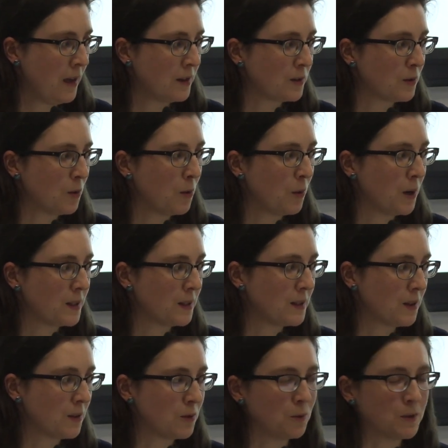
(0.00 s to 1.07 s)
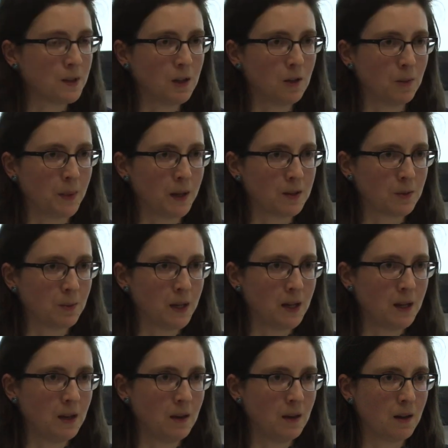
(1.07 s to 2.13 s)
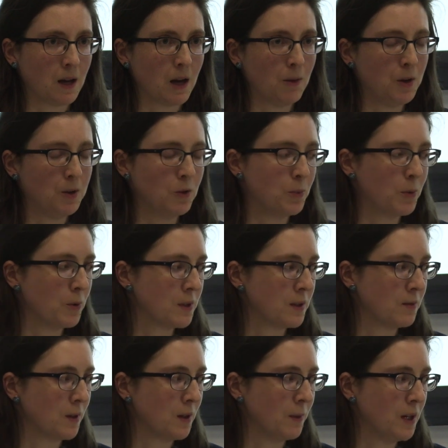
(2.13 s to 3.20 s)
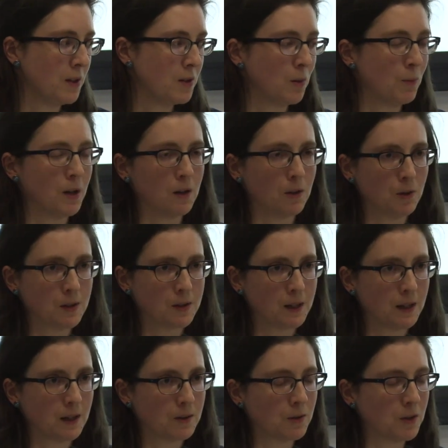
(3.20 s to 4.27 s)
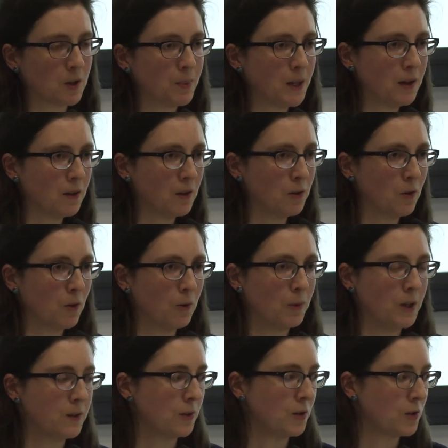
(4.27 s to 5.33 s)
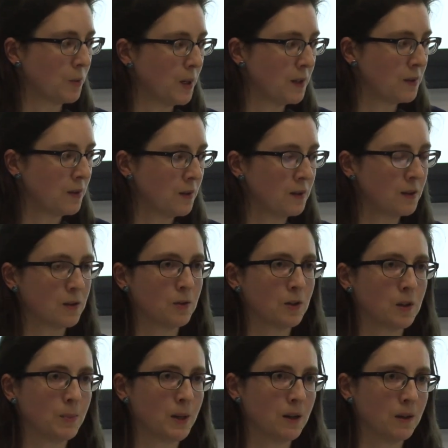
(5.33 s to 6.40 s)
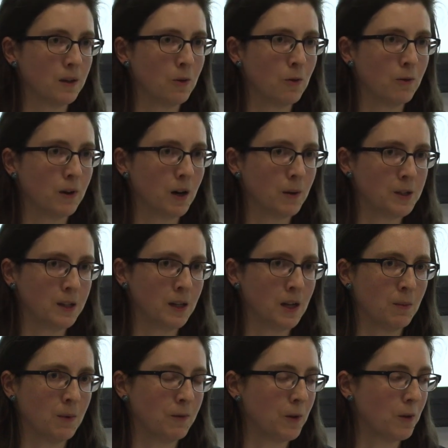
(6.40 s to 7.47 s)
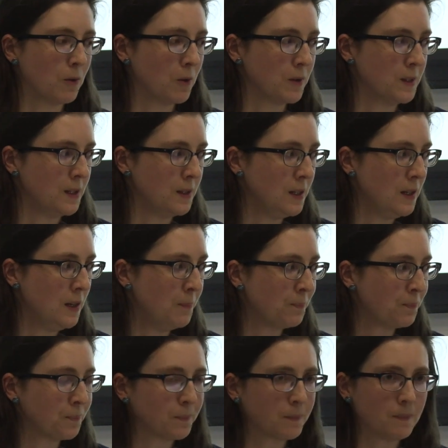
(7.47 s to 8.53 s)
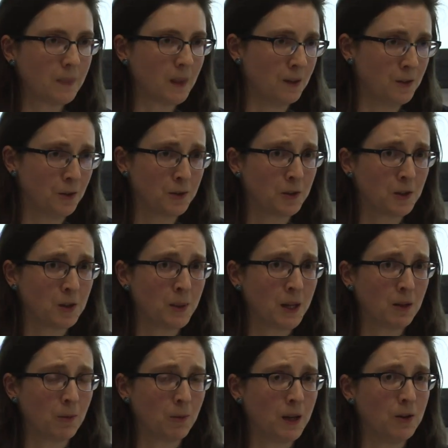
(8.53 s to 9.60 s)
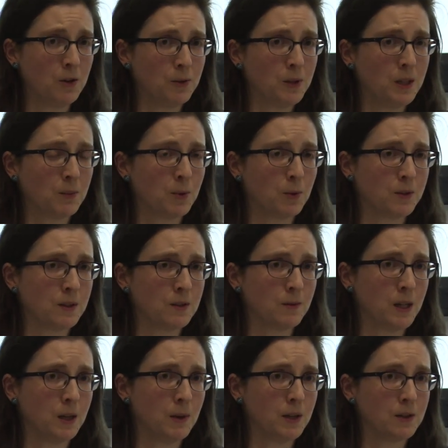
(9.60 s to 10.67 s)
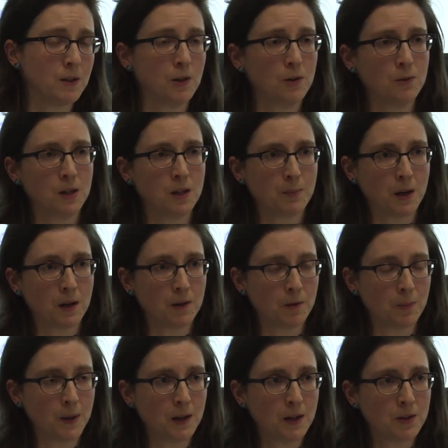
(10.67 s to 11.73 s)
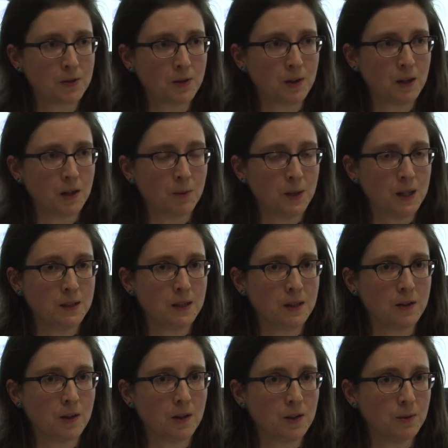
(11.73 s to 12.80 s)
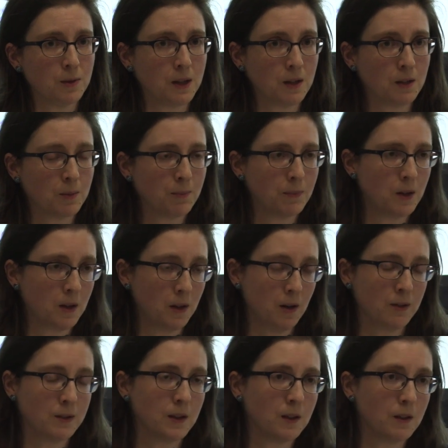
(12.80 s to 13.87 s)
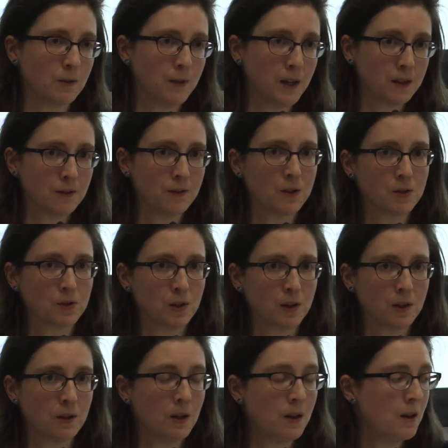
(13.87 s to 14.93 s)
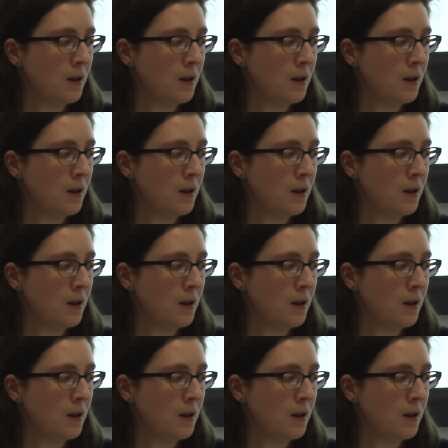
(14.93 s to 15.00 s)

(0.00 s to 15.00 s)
So, as I said, there's no single best way. How you do a process evaluation and what it looks like is going to depend on your research questions. It's going to depend on the overarching aim of your RCT. It's also going to depend on when you're doing the process evaluation. Are you doing a part of a pilot trial like we did? Are you doing it alongside an effectiveness trial?